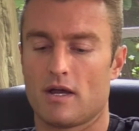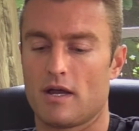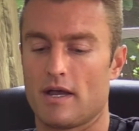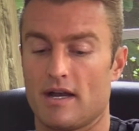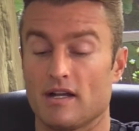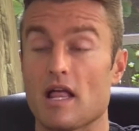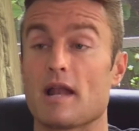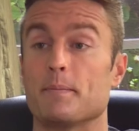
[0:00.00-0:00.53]

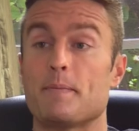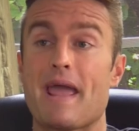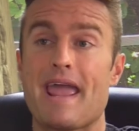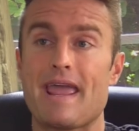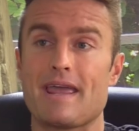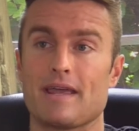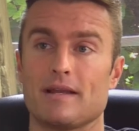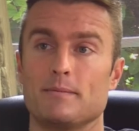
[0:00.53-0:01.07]
in a lot of
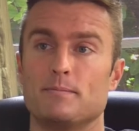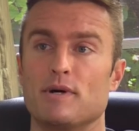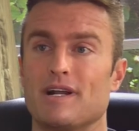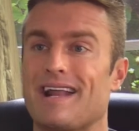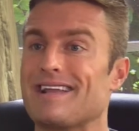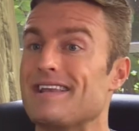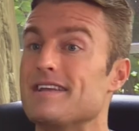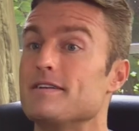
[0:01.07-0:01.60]
pain,
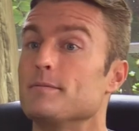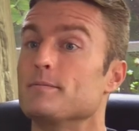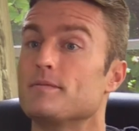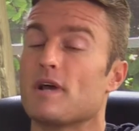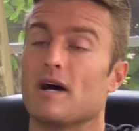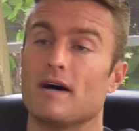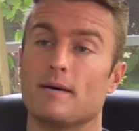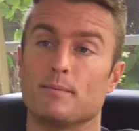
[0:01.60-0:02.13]
but I didn't
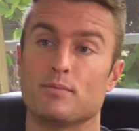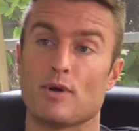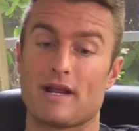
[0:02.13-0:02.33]
uh,